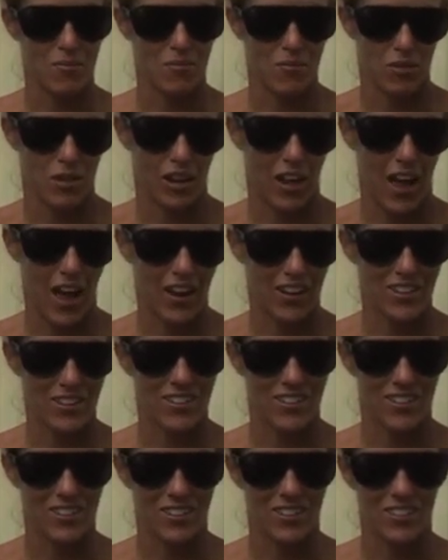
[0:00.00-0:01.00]
relaxed.
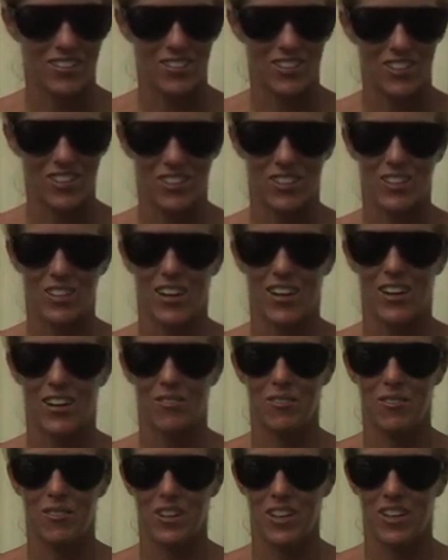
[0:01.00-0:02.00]
So just
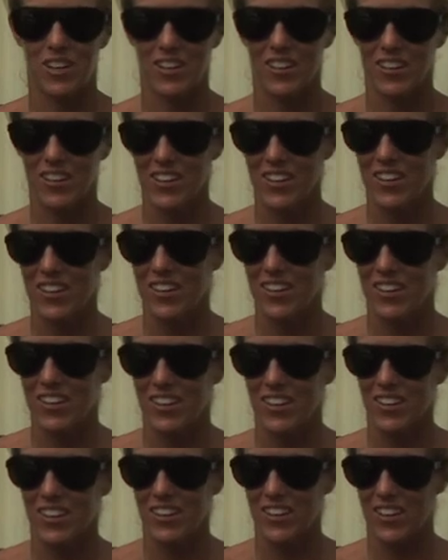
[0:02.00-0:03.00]
want to
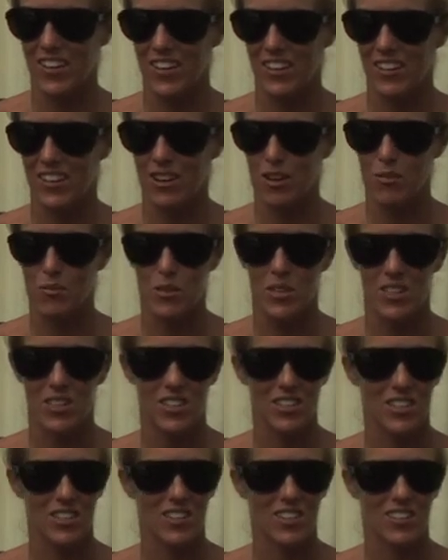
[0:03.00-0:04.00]
get in the
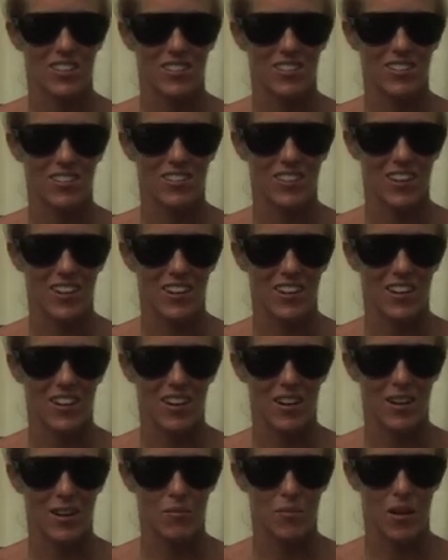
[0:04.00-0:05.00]
competition and
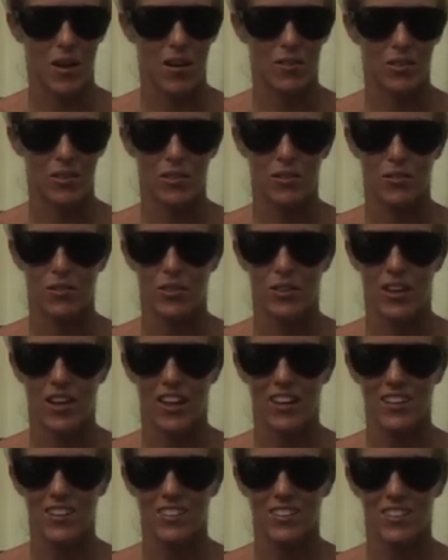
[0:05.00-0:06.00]
have a good few
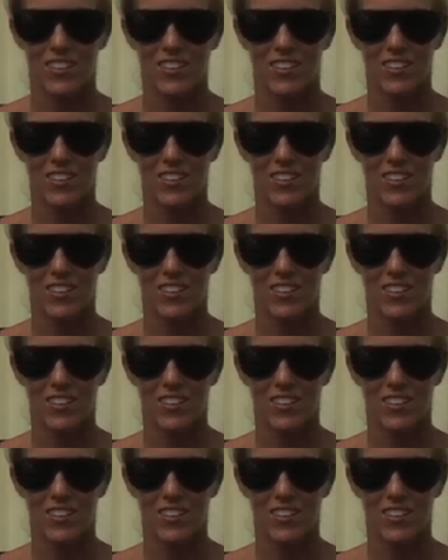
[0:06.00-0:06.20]
heats.